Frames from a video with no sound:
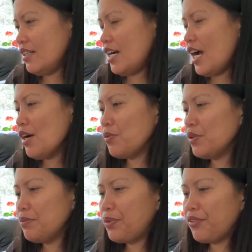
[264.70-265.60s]
I
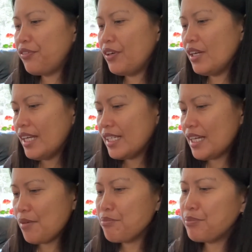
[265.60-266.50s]
would prefer like
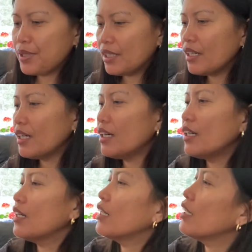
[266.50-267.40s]
a bigger
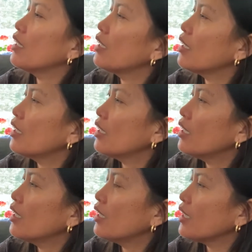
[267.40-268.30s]

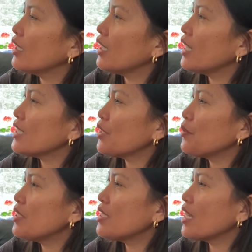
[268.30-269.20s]
glass, I
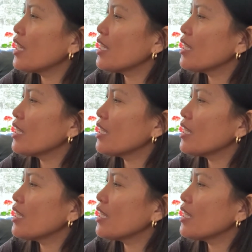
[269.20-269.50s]
would say.